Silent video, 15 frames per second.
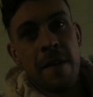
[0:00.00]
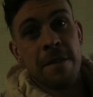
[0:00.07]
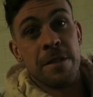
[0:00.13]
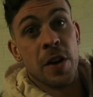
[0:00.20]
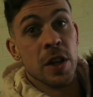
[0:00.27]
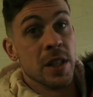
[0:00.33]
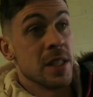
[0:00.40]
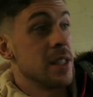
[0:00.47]

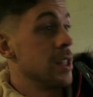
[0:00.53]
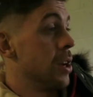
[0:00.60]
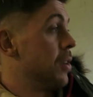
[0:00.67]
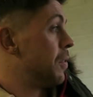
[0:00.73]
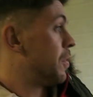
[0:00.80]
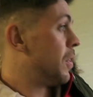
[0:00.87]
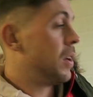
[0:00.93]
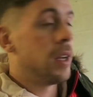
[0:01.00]
fun
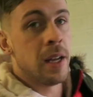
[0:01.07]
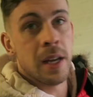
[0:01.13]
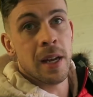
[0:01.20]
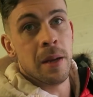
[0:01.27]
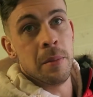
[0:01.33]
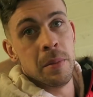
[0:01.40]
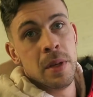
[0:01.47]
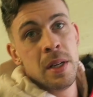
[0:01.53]
stuff.
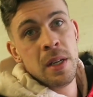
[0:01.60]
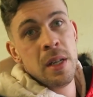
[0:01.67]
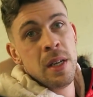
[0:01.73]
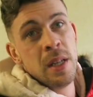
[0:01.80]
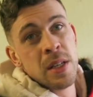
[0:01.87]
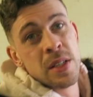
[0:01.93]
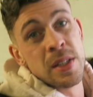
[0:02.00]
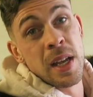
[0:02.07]

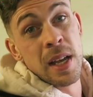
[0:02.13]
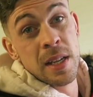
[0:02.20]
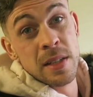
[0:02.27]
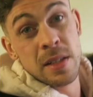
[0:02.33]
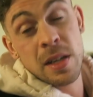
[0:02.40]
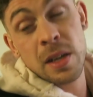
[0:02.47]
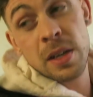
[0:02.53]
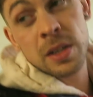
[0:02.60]
So that
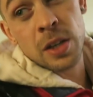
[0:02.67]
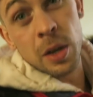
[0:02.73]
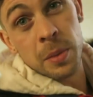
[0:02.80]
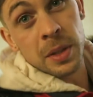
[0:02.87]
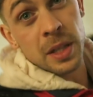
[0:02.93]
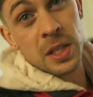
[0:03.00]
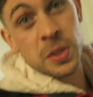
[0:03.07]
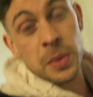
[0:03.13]
is
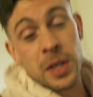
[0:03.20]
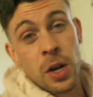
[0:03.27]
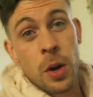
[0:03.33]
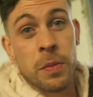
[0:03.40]
coming this week,